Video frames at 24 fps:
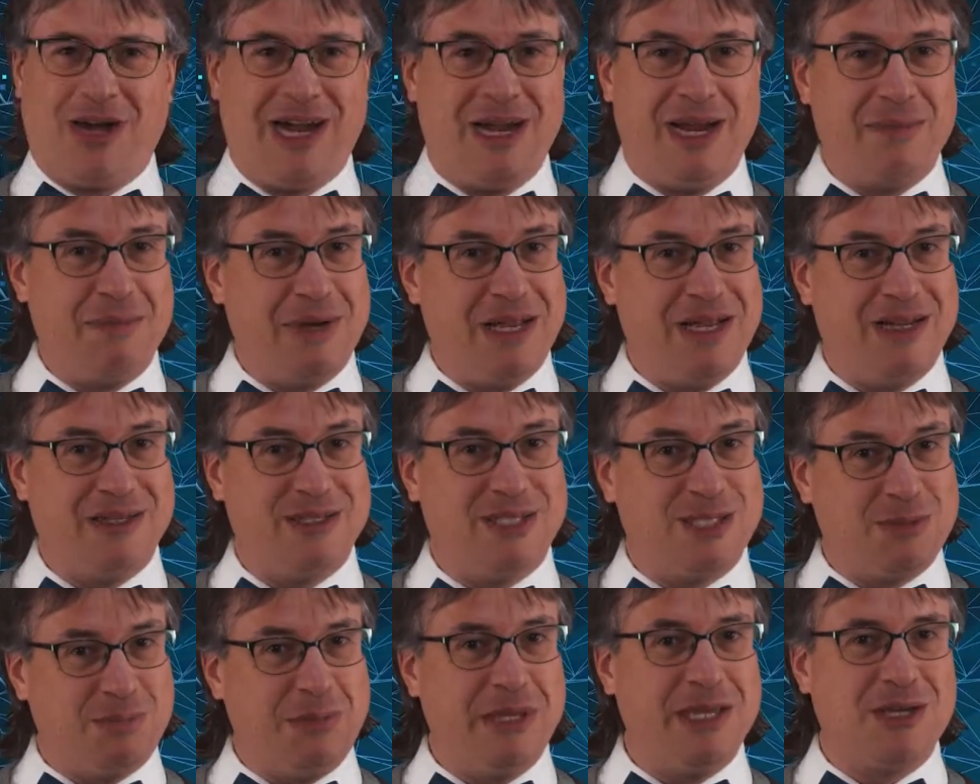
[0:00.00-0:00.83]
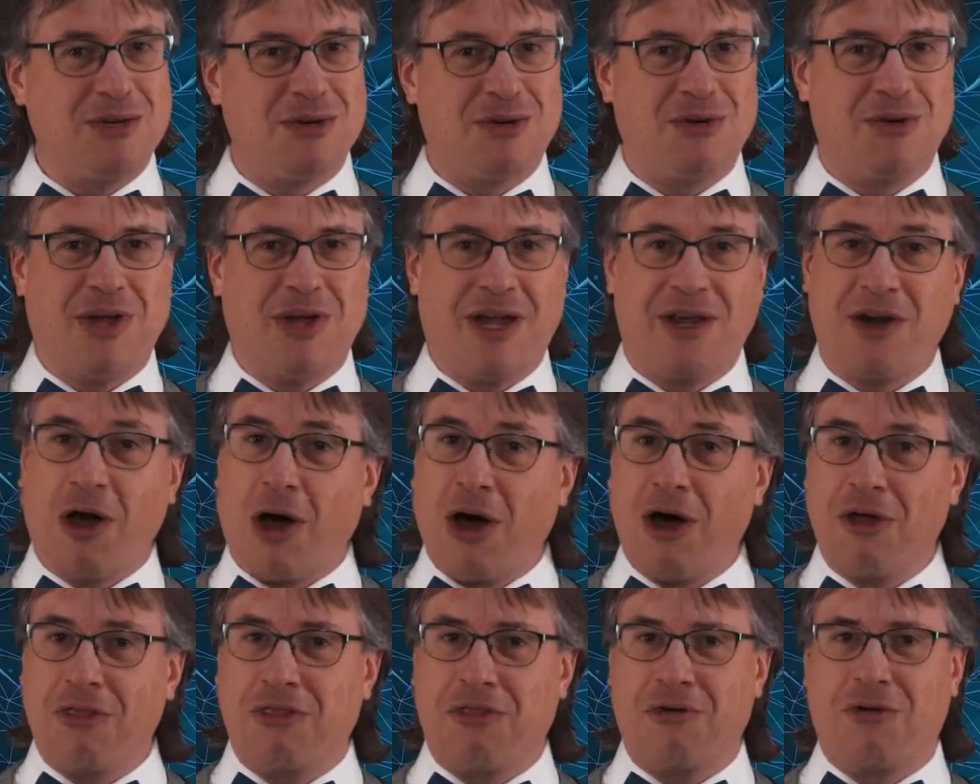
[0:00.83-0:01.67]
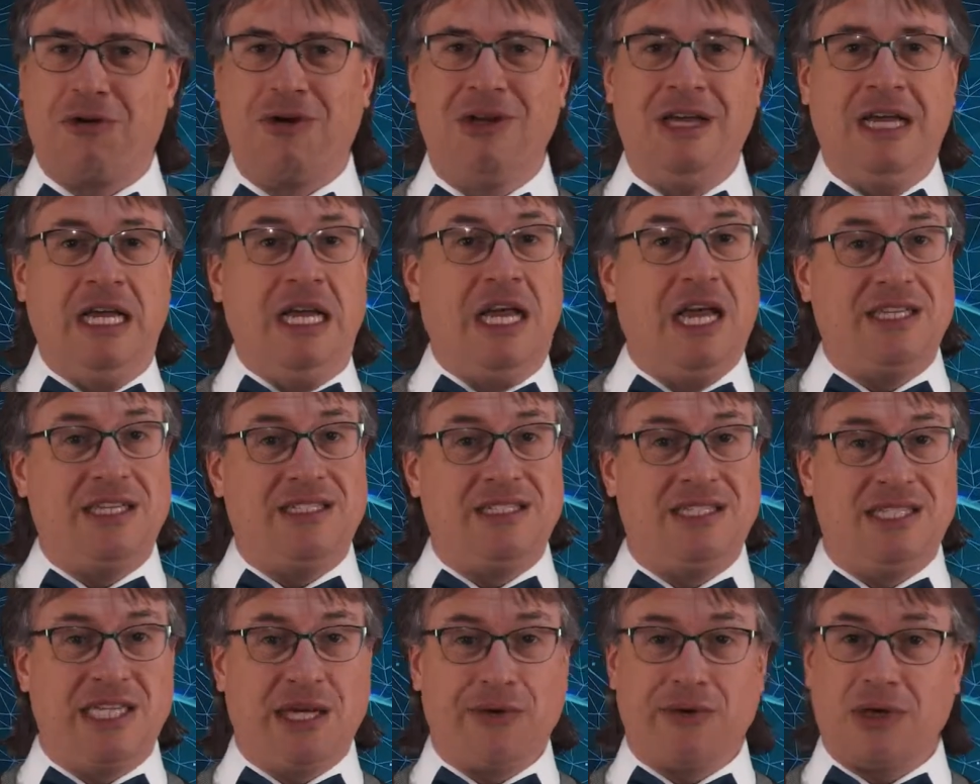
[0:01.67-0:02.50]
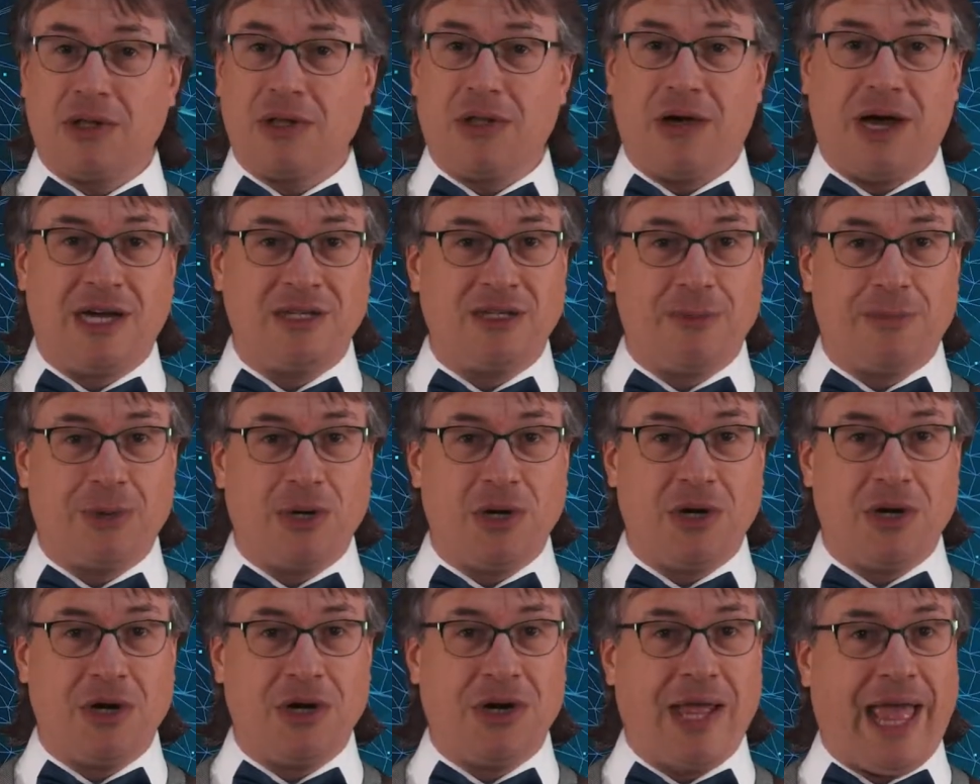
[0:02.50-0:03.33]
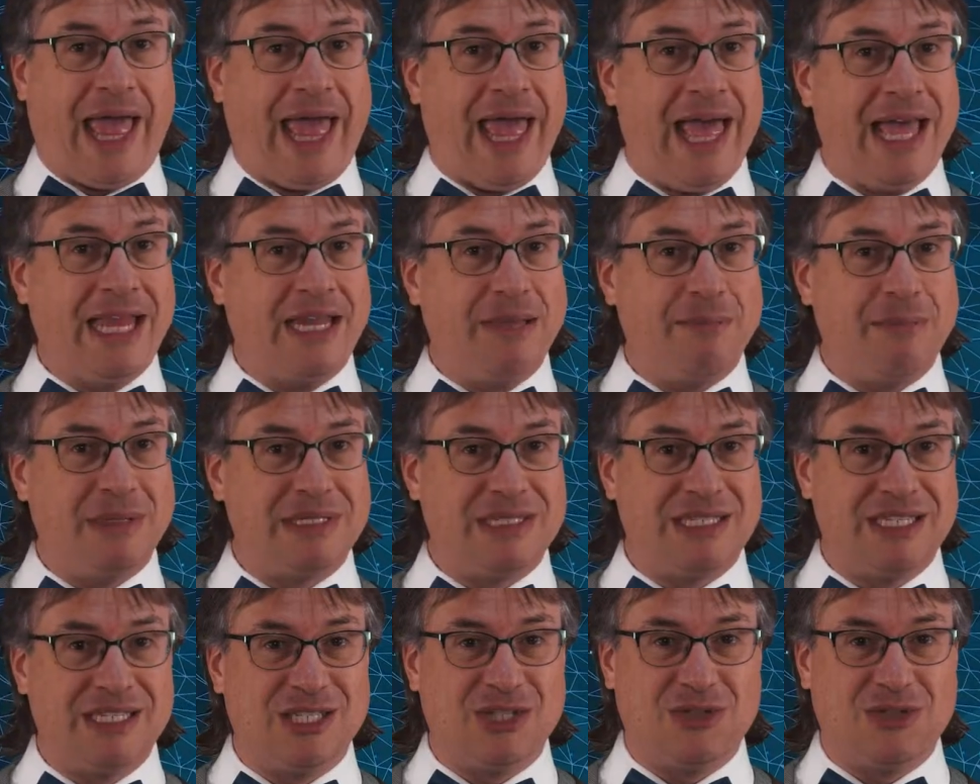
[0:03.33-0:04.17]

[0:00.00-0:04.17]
I'm a speaker, an author, a serial entrepreneur, and a business